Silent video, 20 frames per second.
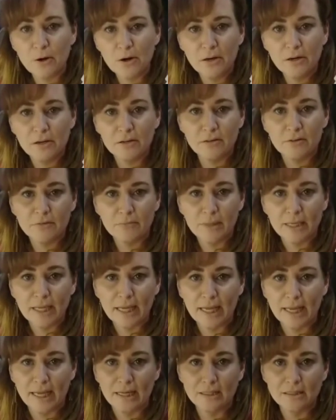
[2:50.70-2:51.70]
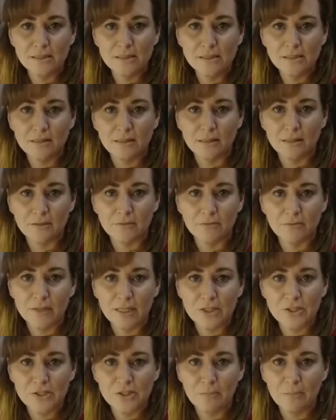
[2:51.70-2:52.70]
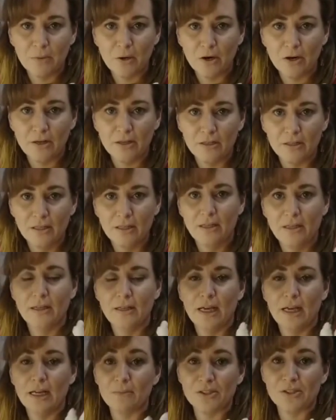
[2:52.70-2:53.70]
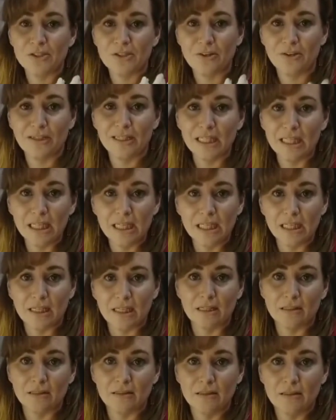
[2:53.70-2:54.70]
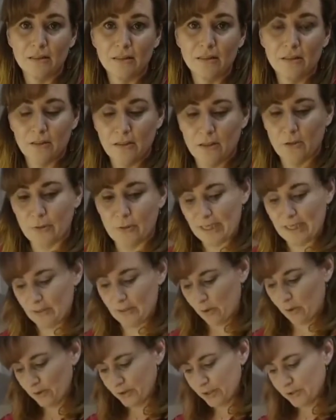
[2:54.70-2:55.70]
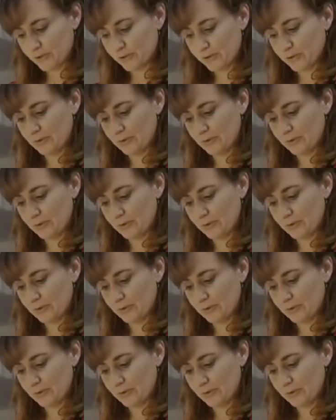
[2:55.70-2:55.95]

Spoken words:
from you onto the counter. Okay, so